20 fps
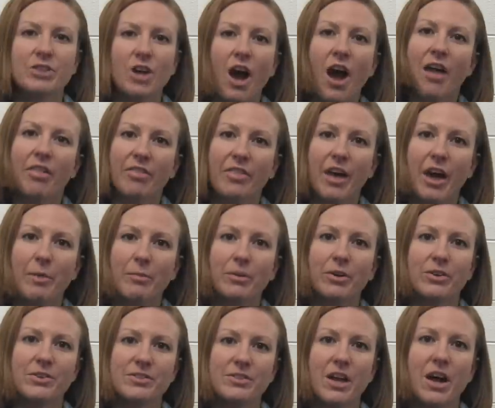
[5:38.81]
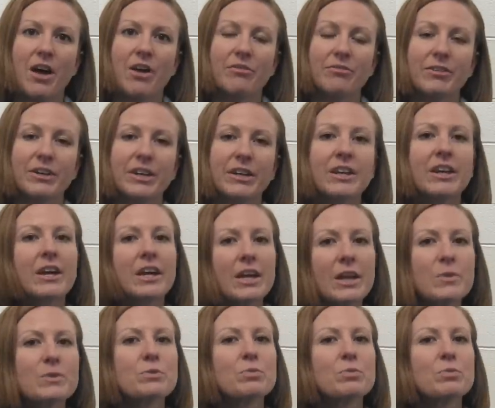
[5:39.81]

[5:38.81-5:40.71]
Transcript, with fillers: of taught them herself. And it